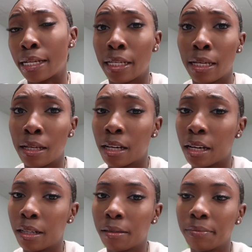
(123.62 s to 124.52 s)
I did
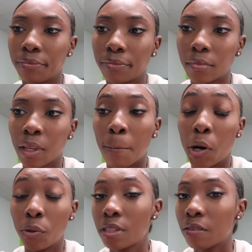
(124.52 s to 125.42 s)
um,
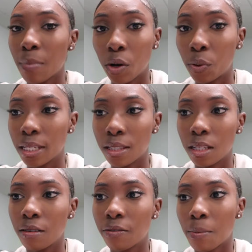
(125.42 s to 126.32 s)
most of my
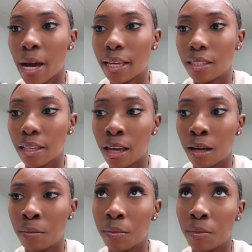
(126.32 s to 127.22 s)
Quizlet for my
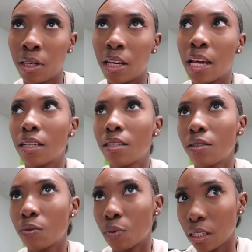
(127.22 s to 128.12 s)
exam
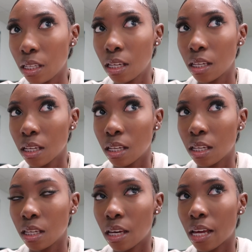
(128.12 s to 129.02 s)
next week.
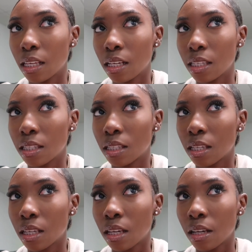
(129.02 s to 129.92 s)
Yeah, I think it's
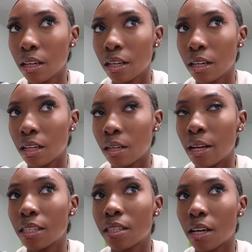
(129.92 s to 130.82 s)

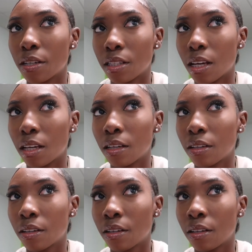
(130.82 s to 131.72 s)
next Thursday.
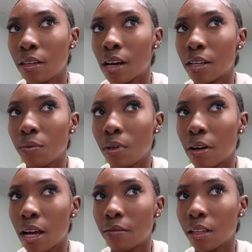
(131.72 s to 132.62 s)
Yeah, because we
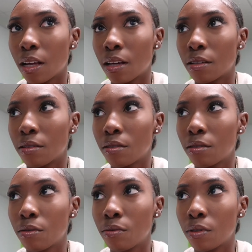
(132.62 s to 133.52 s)
don't have class
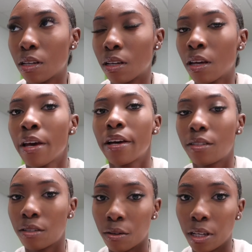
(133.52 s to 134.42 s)
Tuesday.
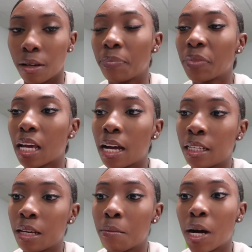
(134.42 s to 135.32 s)
So yeah, I
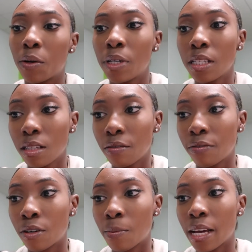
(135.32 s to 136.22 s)
did my Quizlet
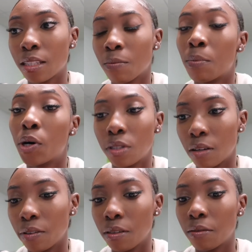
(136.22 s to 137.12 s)
for my, most
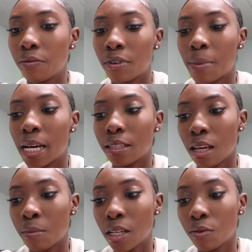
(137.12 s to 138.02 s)
of it, for my
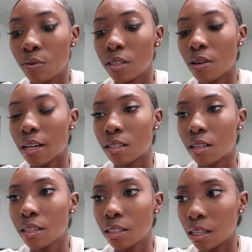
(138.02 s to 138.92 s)
exam next week so I can
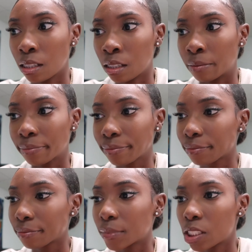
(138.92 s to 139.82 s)
start studying
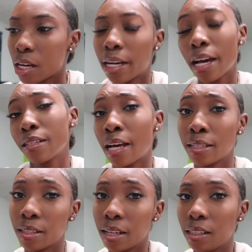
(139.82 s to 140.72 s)
so i kind of
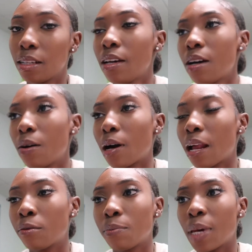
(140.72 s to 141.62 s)
like studied
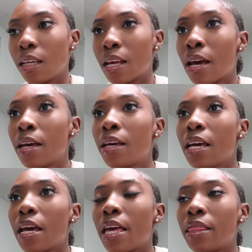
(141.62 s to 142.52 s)
while i was making that
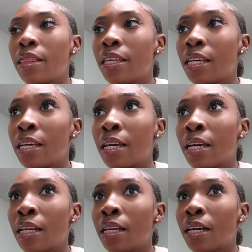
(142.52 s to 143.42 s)
and
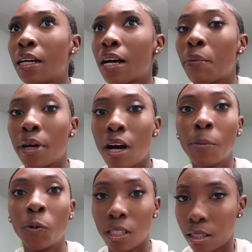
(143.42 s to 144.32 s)
then i went
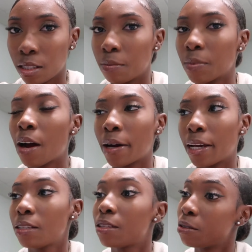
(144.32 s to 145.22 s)
home and went to sleep all
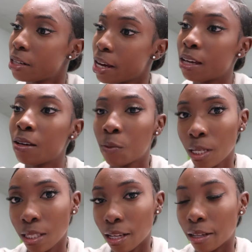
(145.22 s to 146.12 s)
right so today
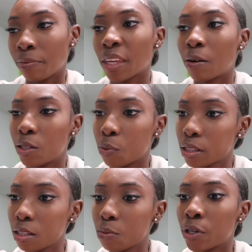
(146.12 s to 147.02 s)
wednesday i went to
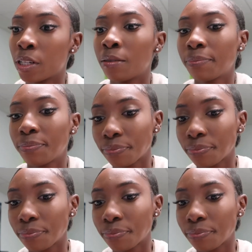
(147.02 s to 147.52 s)
work this morning